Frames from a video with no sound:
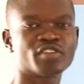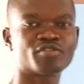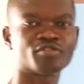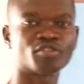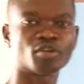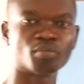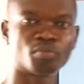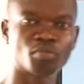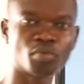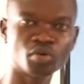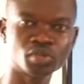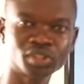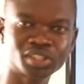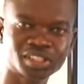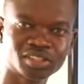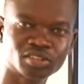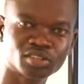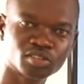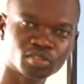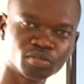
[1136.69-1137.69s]
For
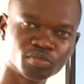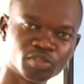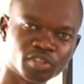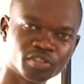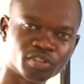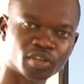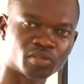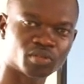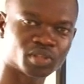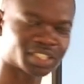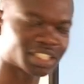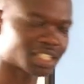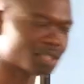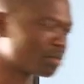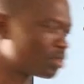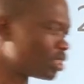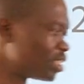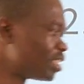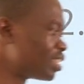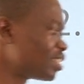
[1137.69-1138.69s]
boats to move on
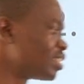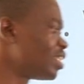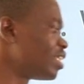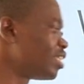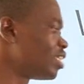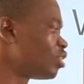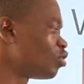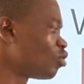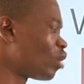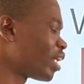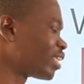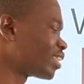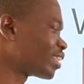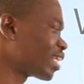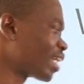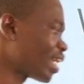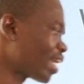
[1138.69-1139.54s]
water bodies, they need what?